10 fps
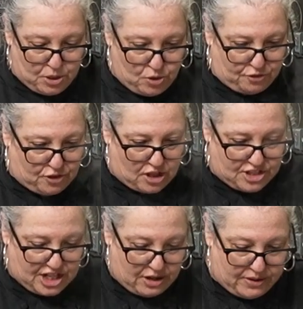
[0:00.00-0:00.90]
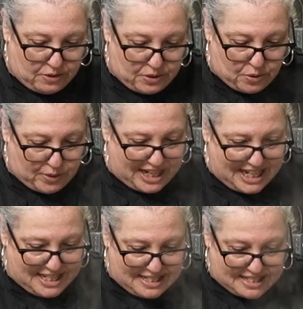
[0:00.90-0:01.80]
beautiful Ontario
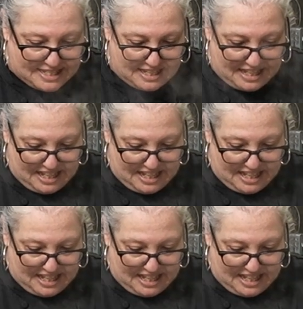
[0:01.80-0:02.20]
ingredients.